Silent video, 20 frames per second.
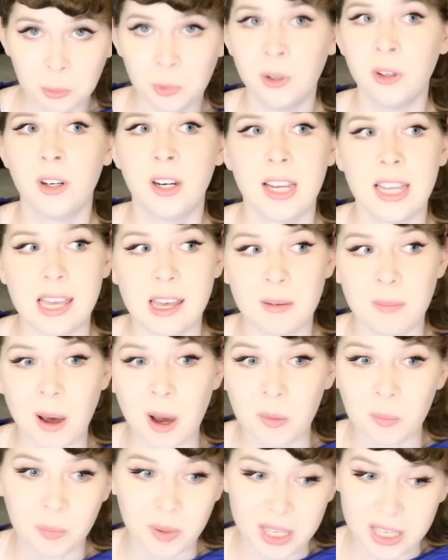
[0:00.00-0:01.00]
worry
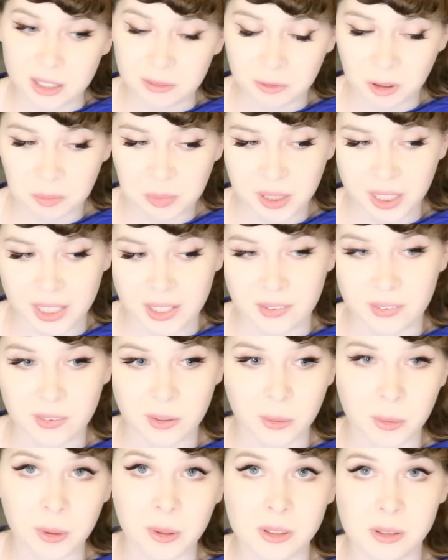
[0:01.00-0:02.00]
about being
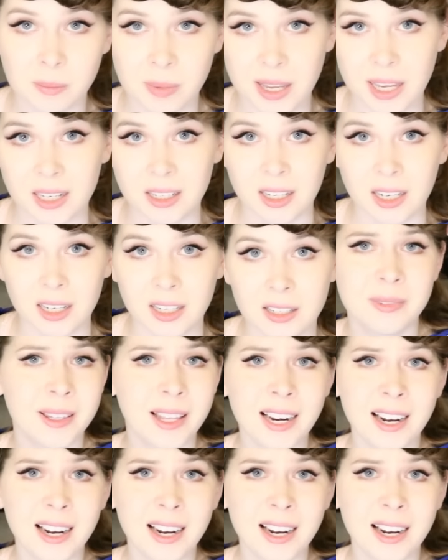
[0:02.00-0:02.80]
replaced or abandoned.